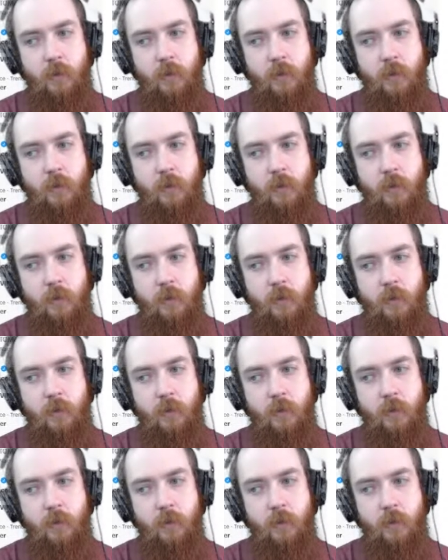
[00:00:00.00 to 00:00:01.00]
When I make
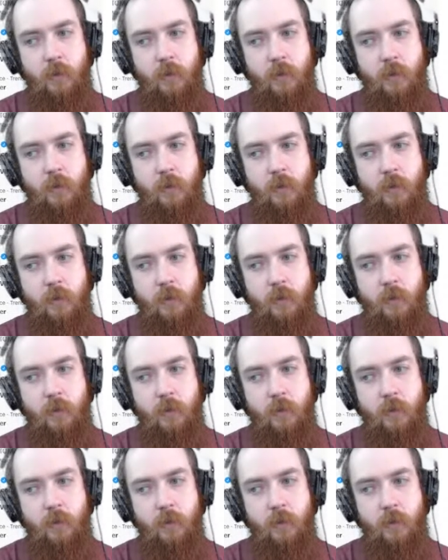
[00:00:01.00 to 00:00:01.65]
payments, I spend my